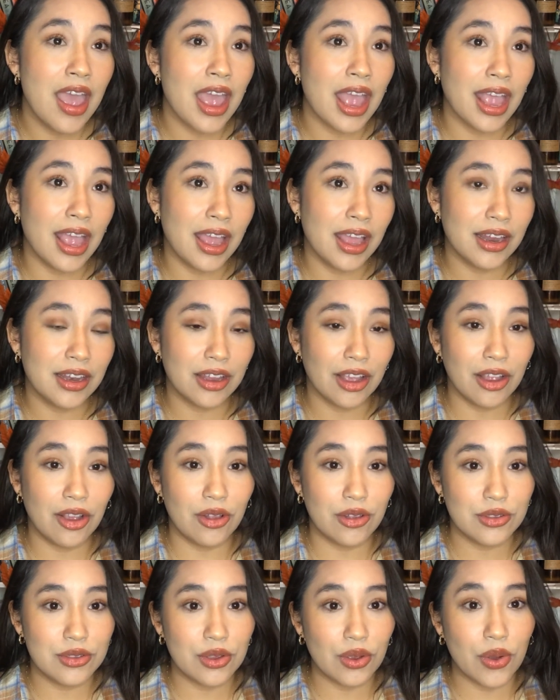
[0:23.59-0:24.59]
And I
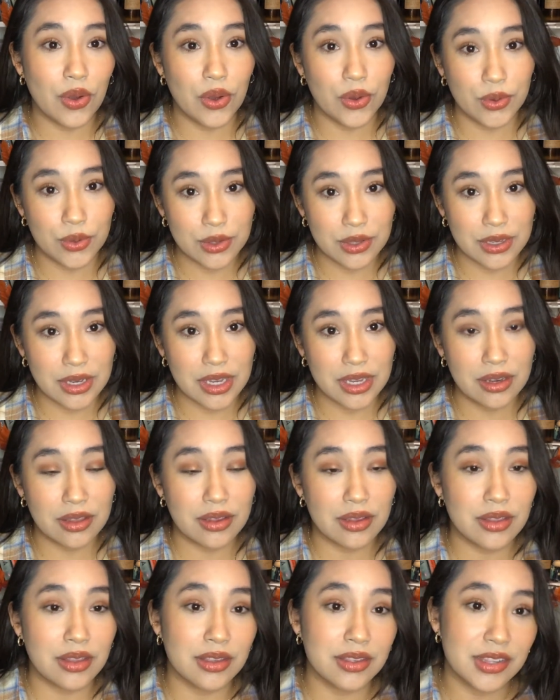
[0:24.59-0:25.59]
also
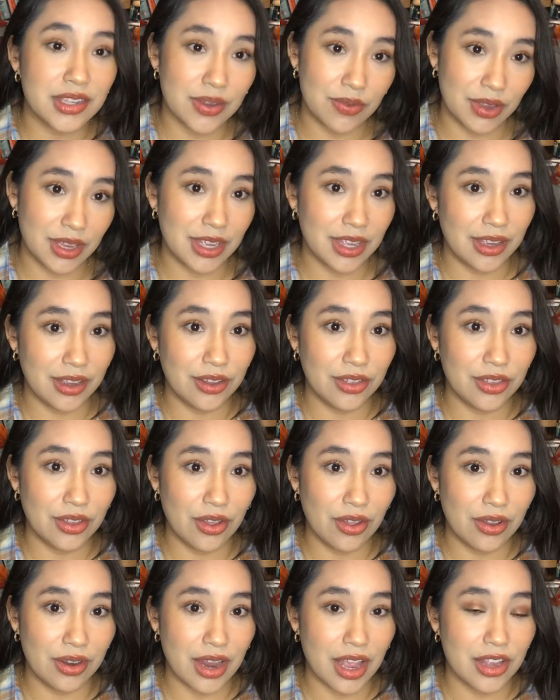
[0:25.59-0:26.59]
hosted the Stephen
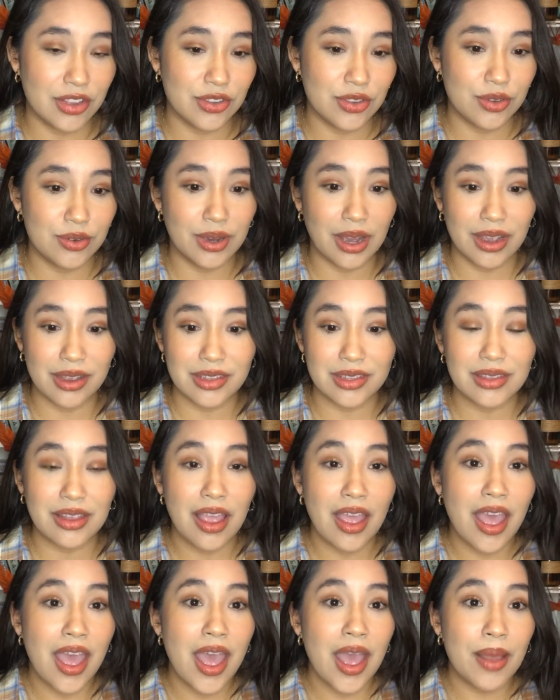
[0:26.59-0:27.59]
King-a-thon, as you guys
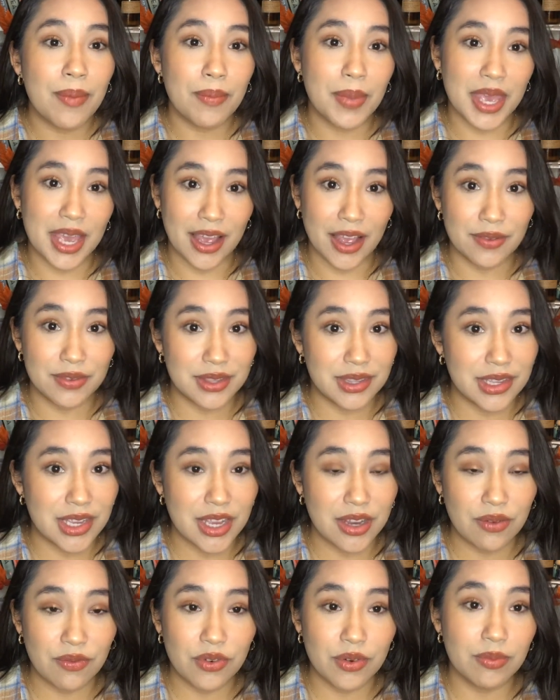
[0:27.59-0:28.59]
may have
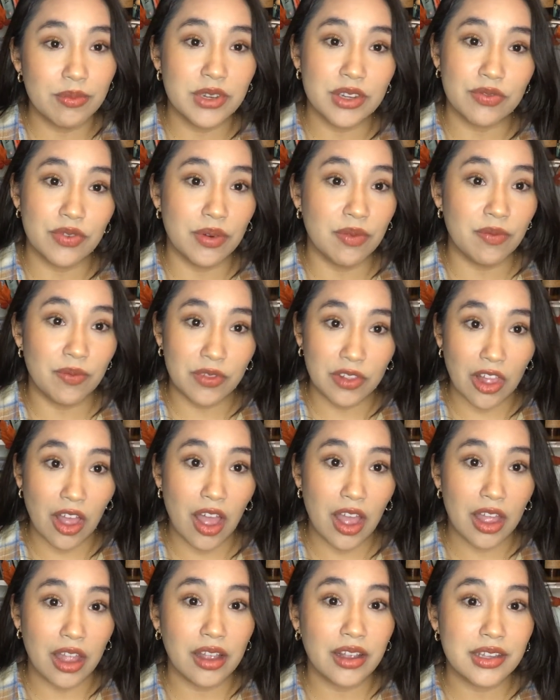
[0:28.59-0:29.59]
seen from different
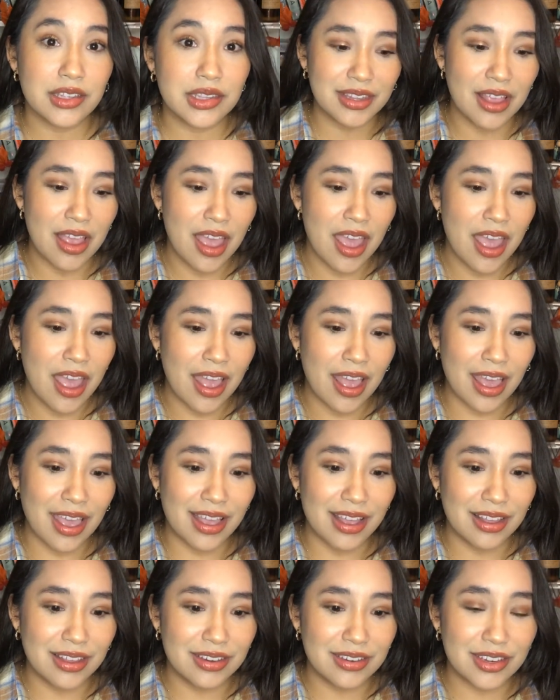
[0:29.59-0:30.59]
vlogs,
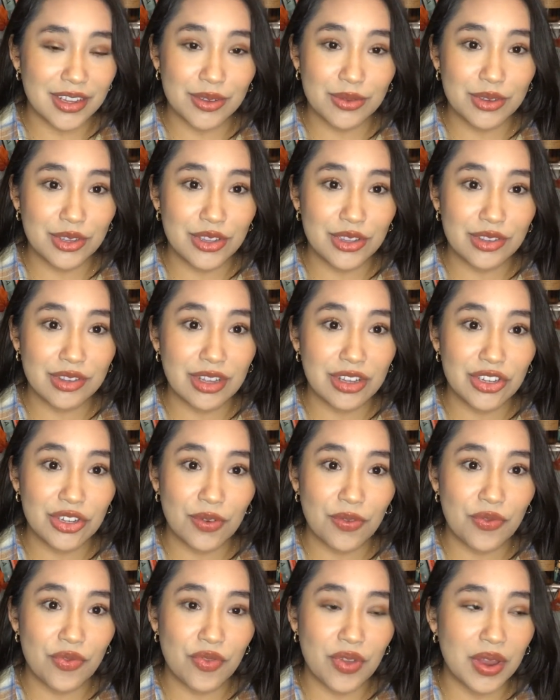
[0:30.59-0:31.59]
and it was such a
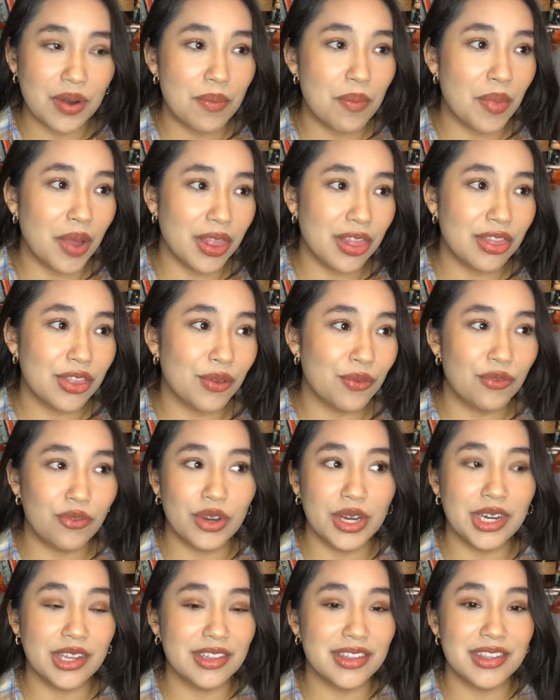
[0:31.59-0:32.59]
fun month of
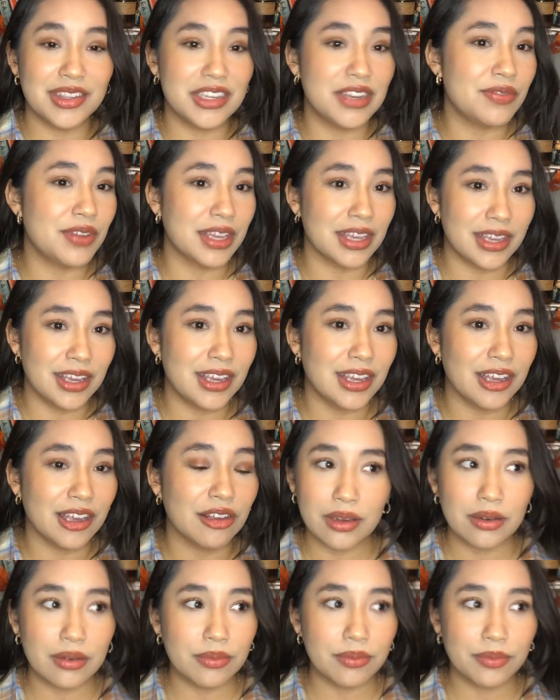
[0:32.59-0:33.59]
reading Stephen King.